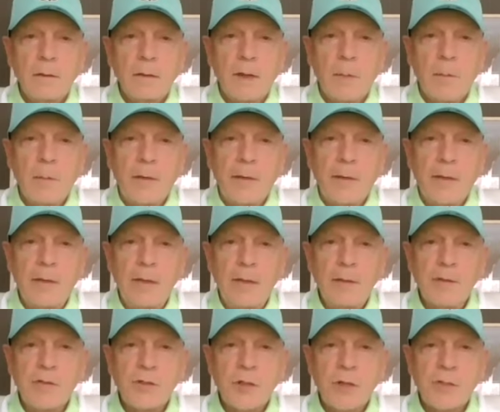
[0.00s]
I mean,
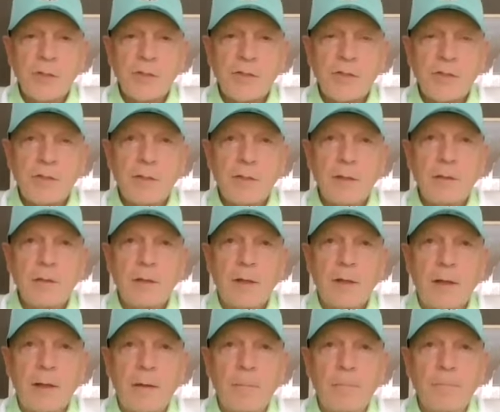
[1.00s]
he just
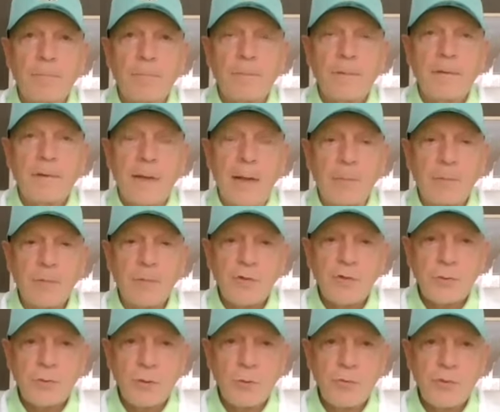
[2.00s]
um, kept
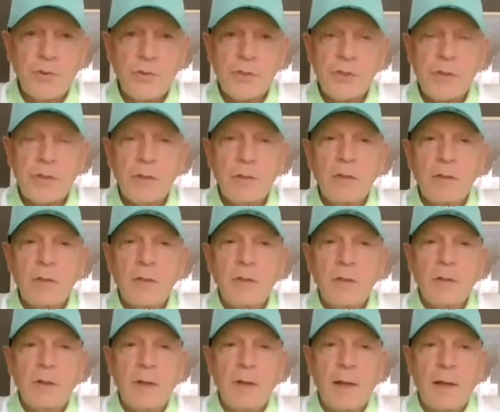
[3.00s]
us loose,
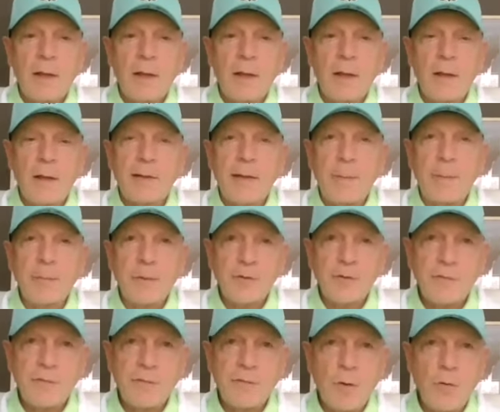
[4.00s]
uh, kept
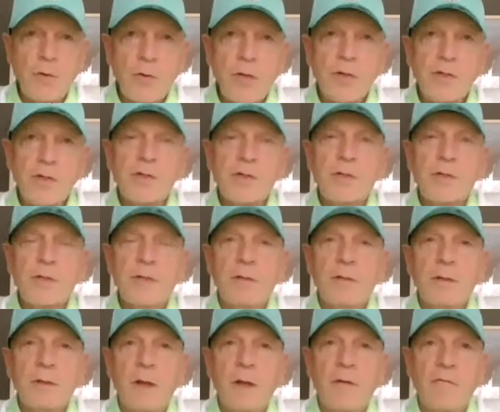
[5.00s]
us focused,
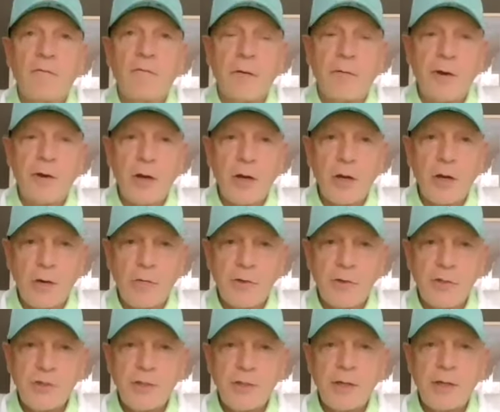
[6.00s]
uh, very
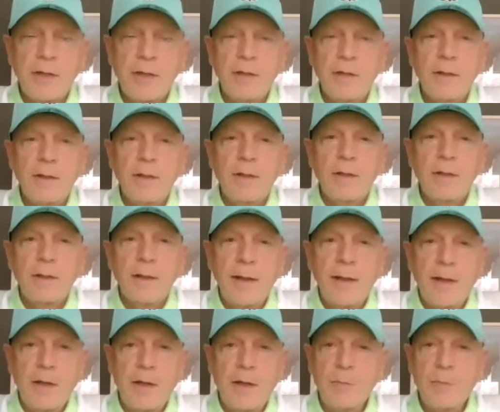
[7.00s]
encouraging,
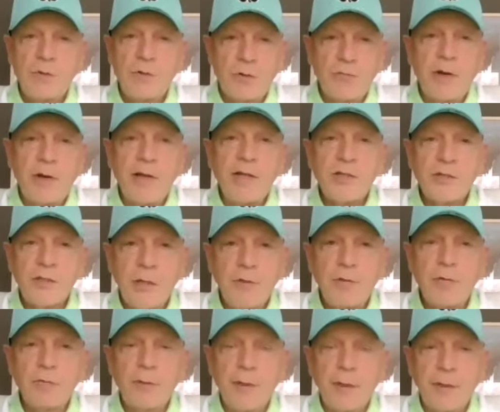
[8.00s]
and he was great
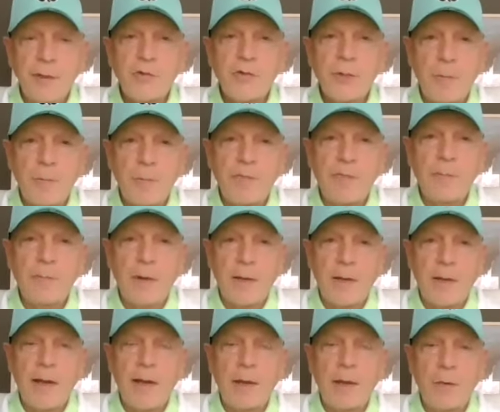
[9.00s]
senior leadership from a
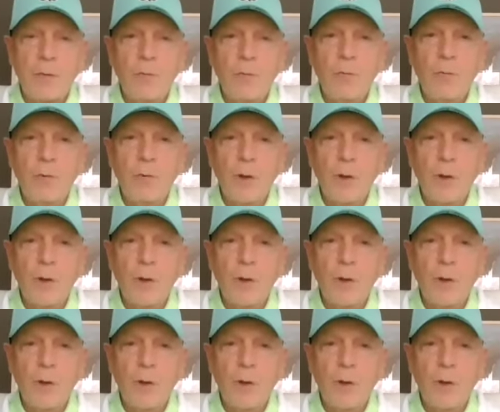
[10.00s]
guy who